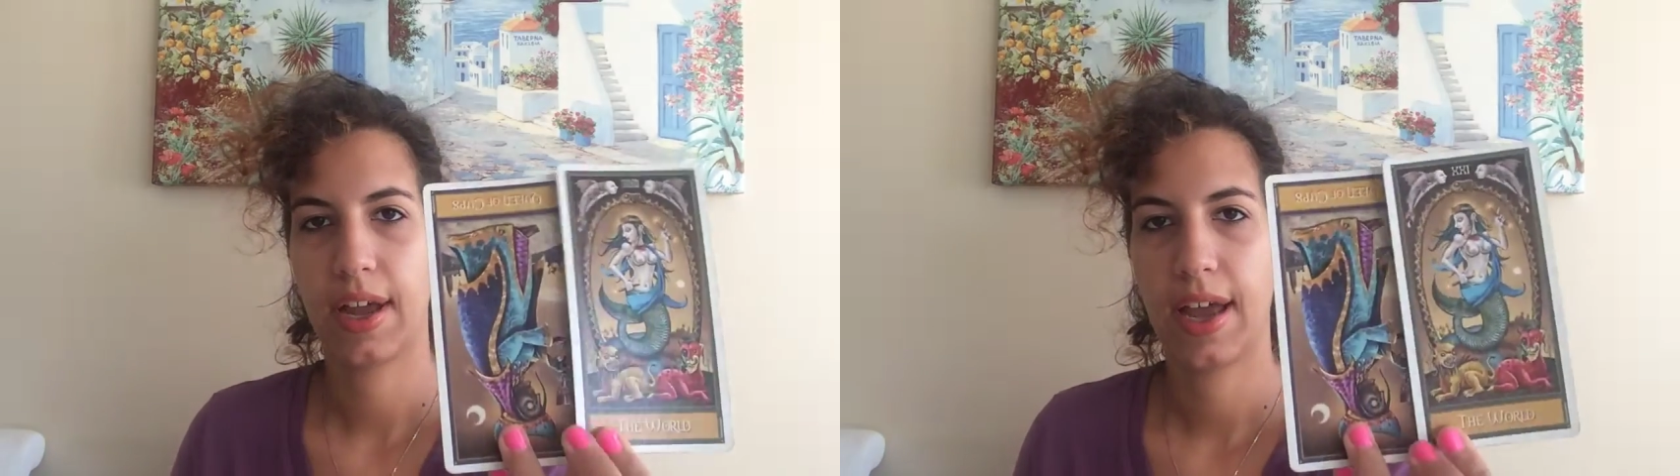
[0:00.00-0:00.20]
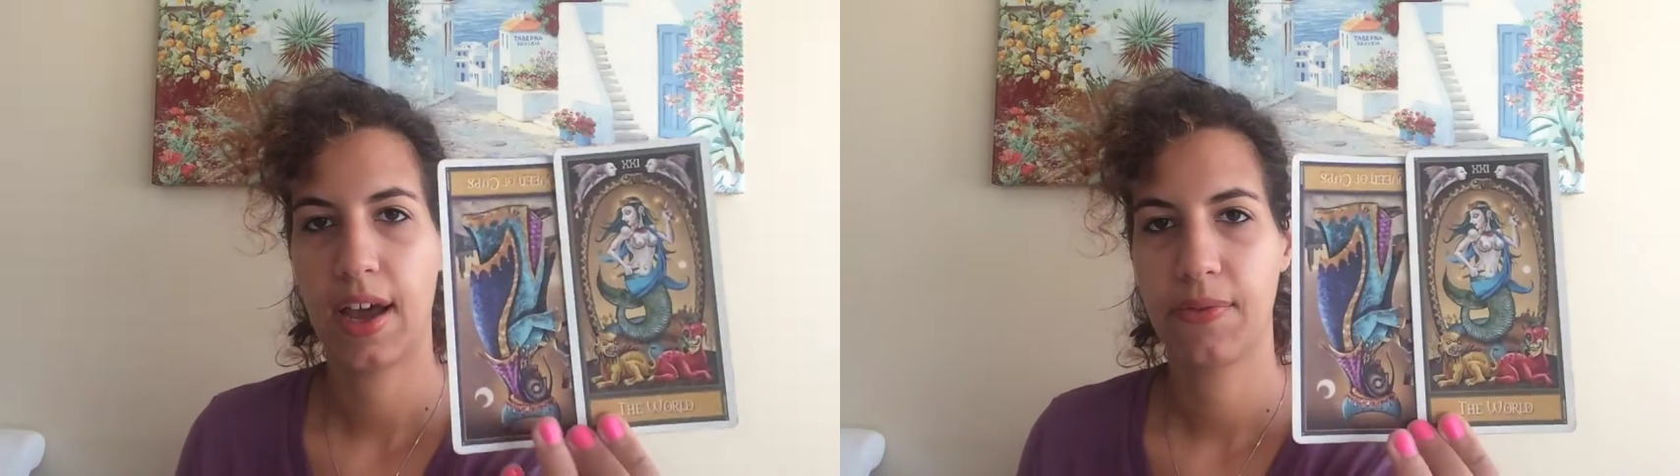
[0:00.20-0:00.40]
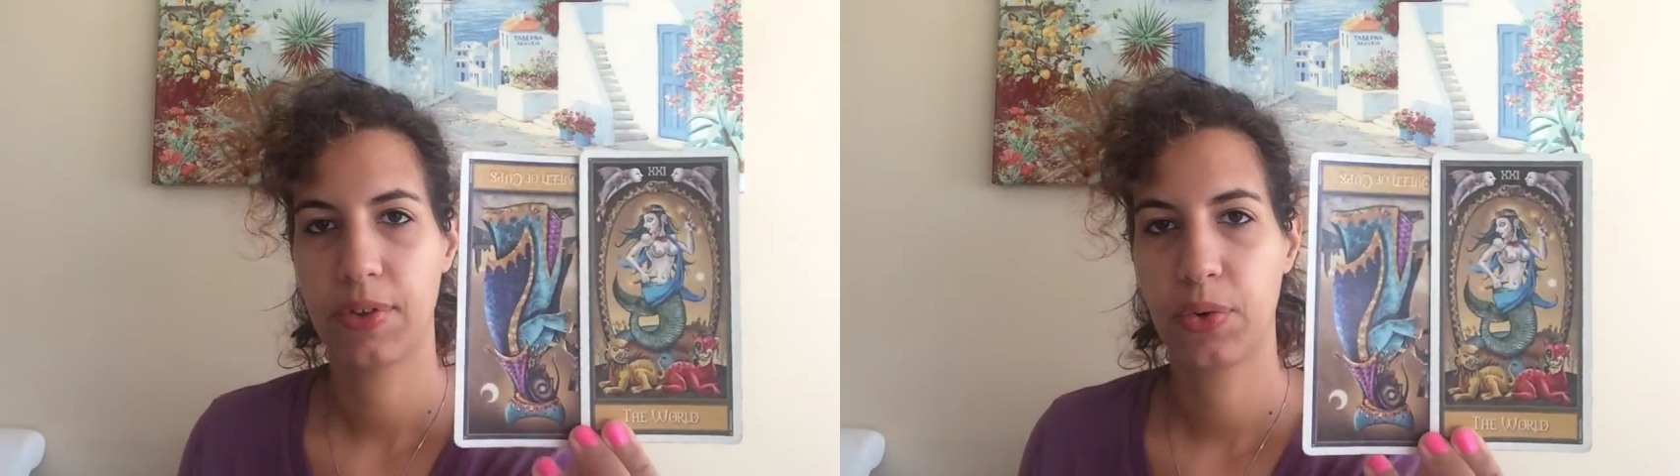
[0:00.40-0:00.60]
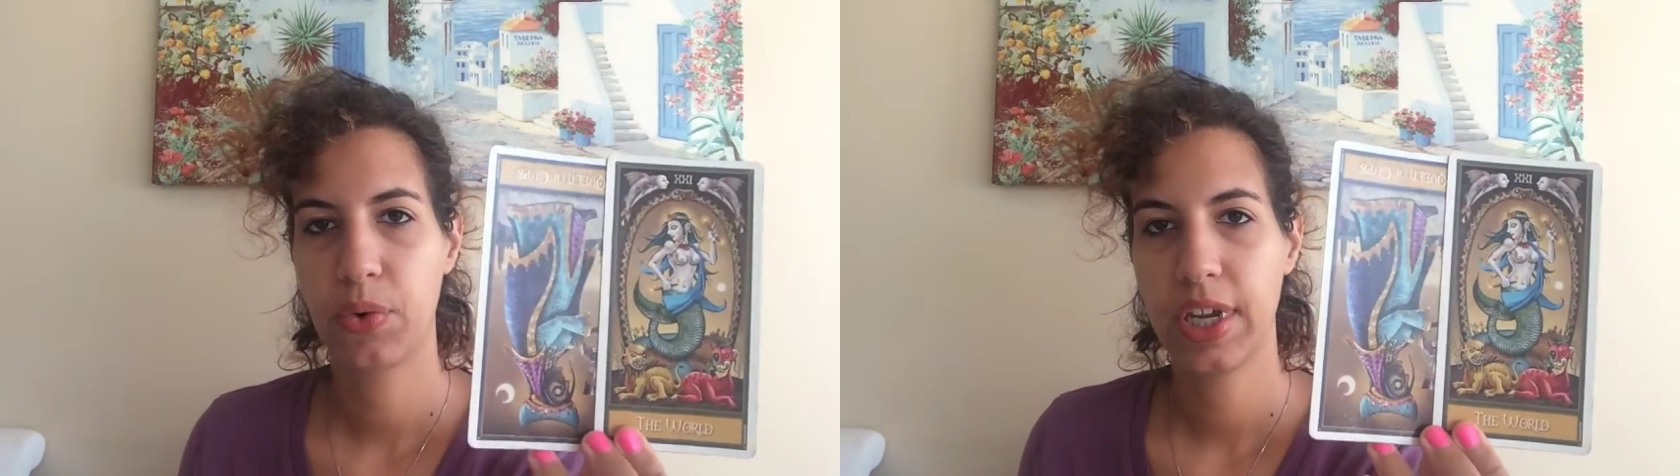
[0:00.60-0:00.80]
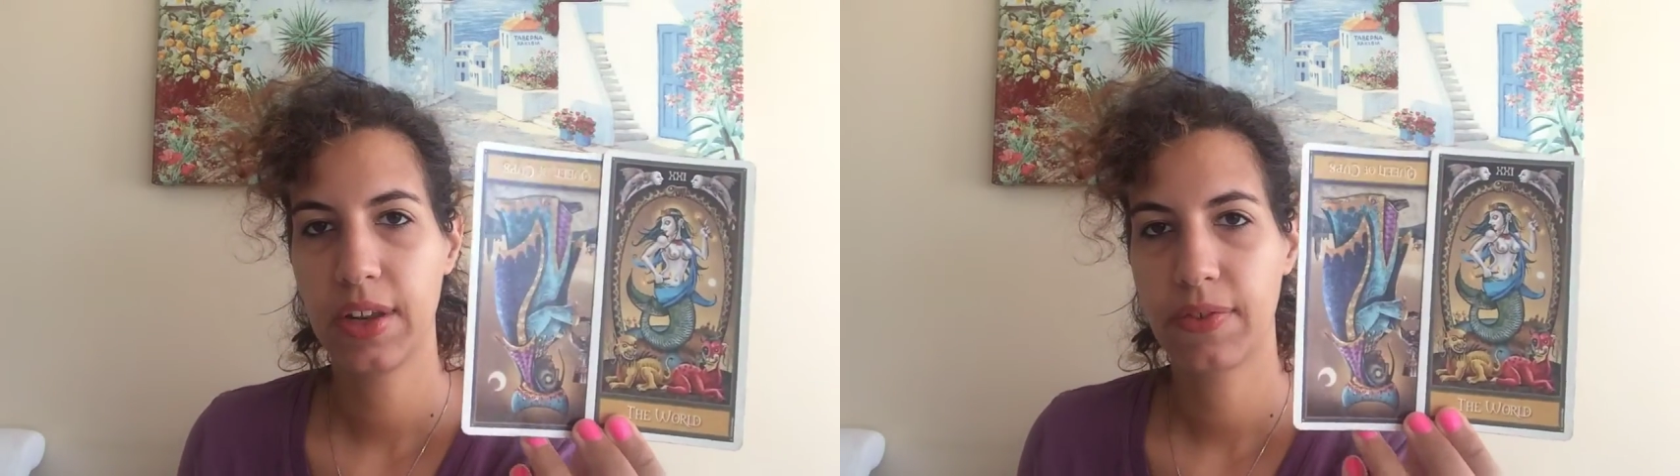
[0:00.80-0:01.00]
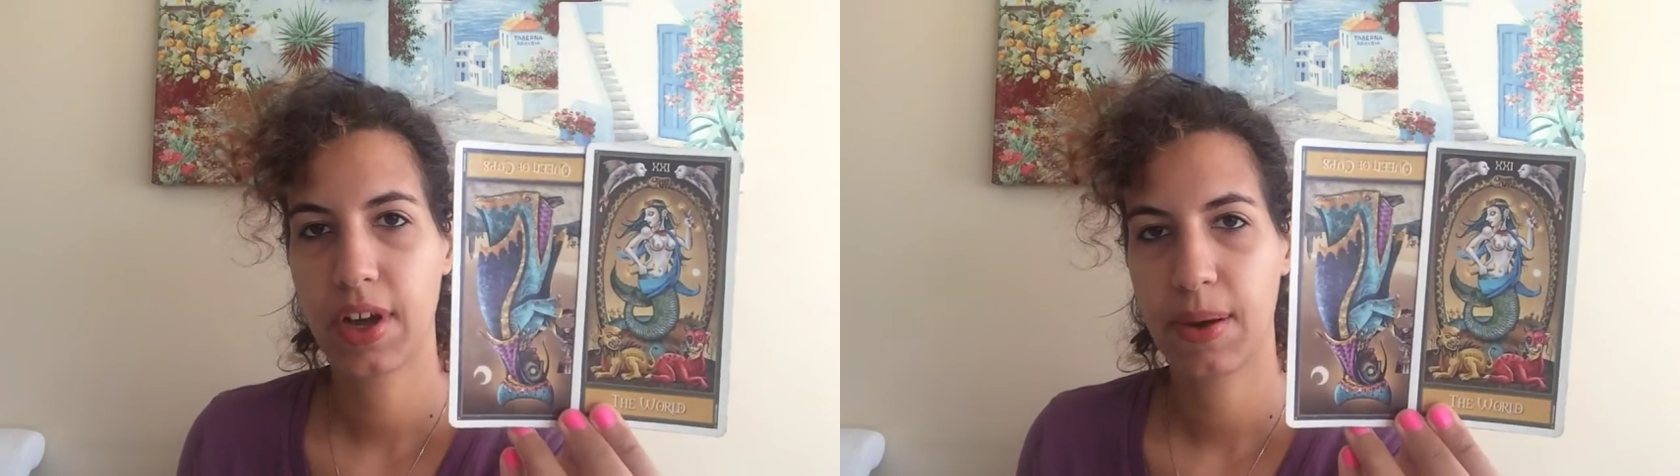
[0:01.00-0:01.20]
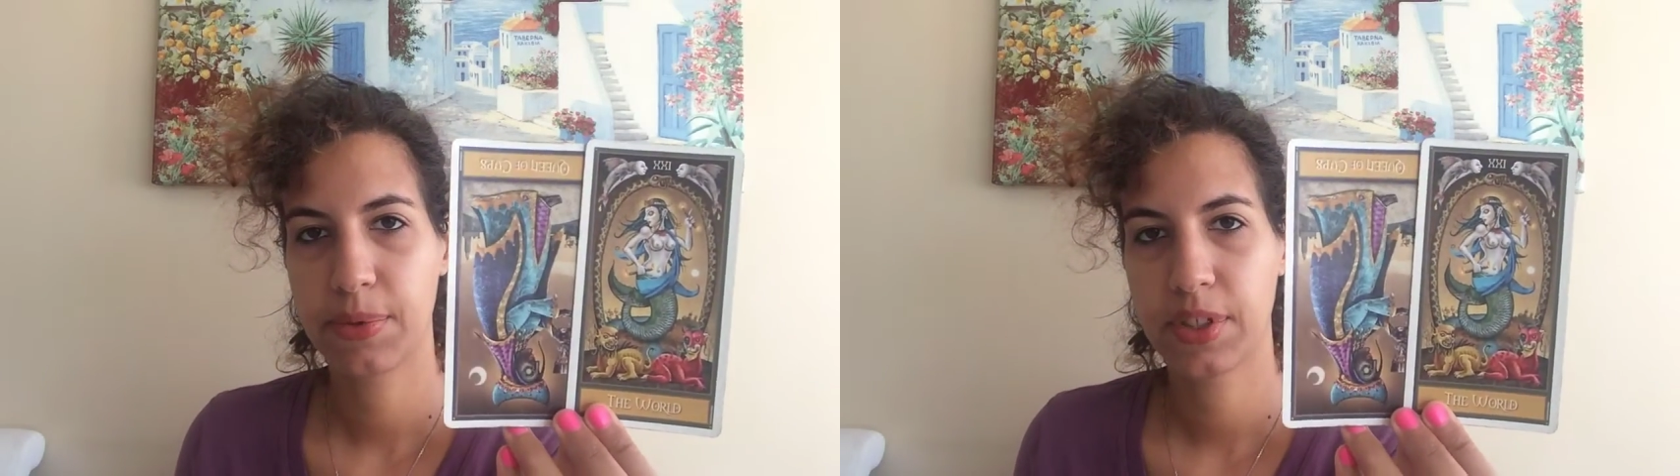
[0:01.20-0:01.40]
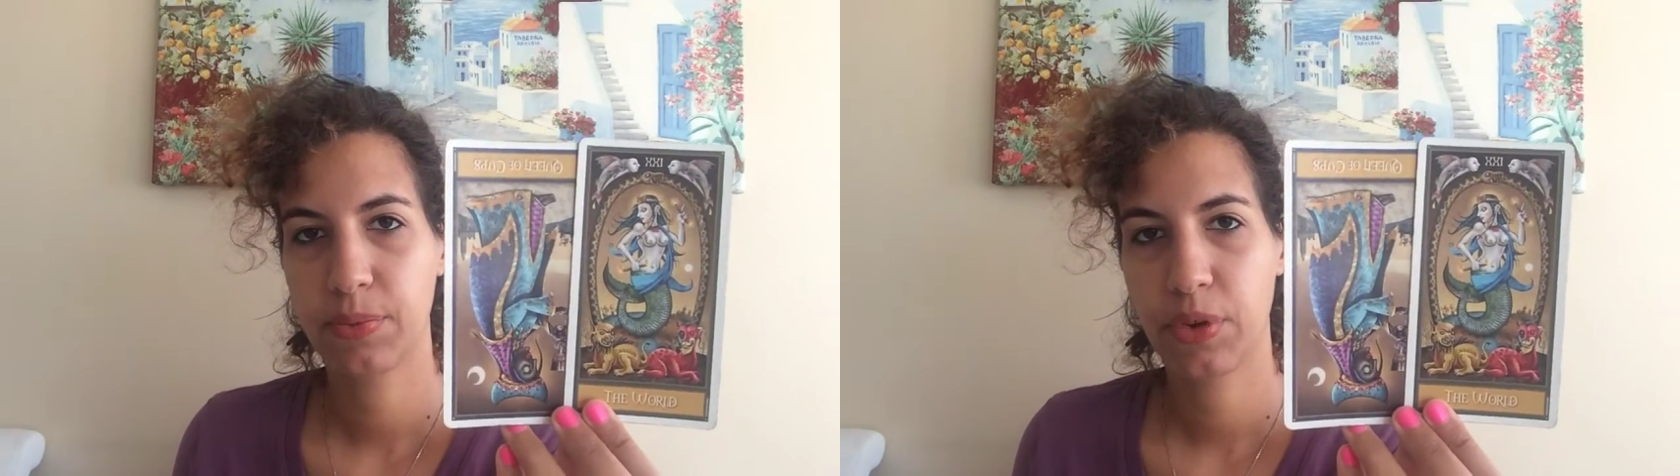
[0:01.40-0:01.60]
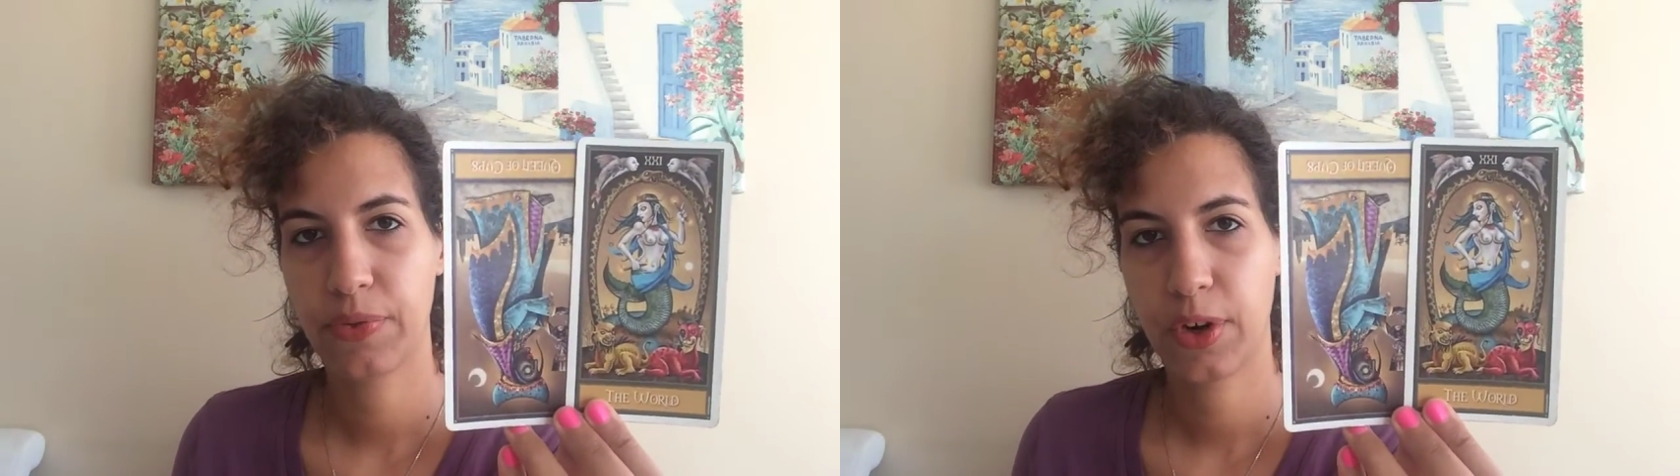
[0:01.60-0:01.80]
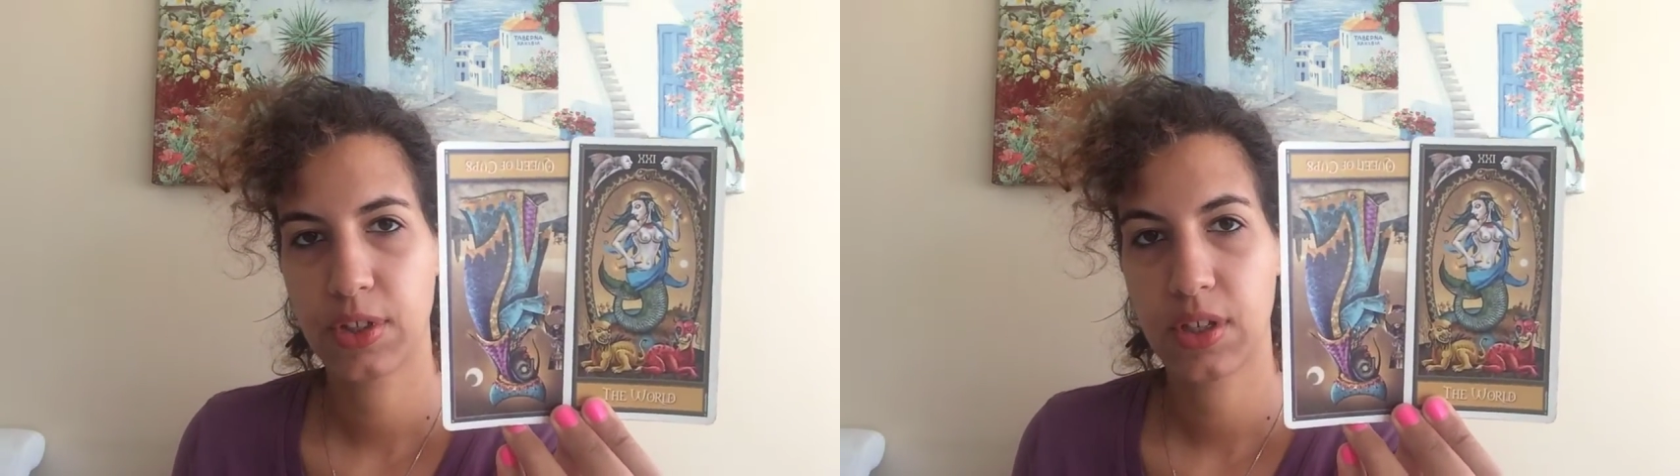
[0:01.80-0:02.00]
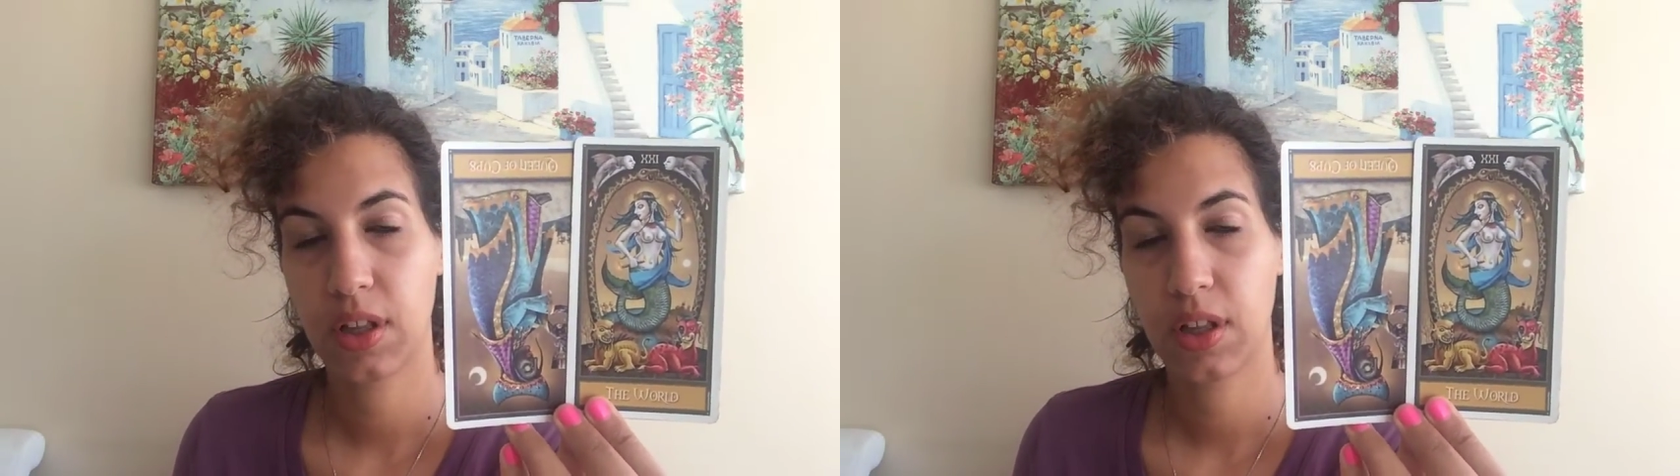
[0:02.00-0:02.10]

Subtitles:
I have the Queen of Cups in reverse